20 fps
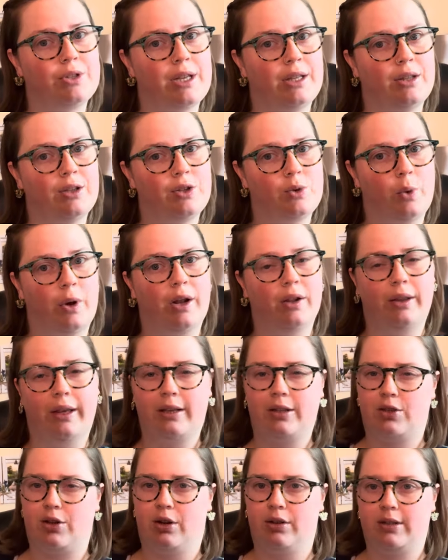and the square like
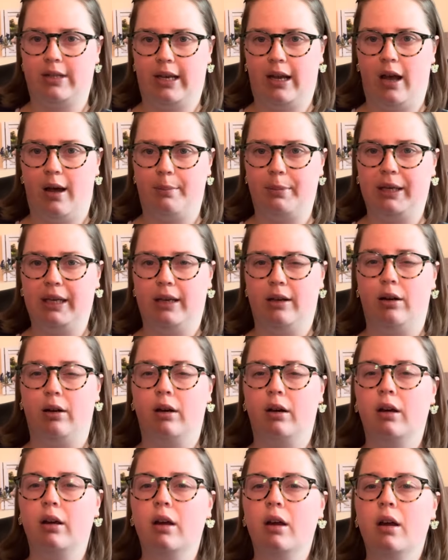starts like up
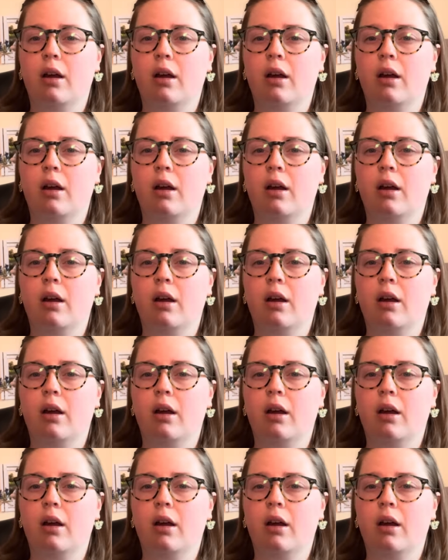here,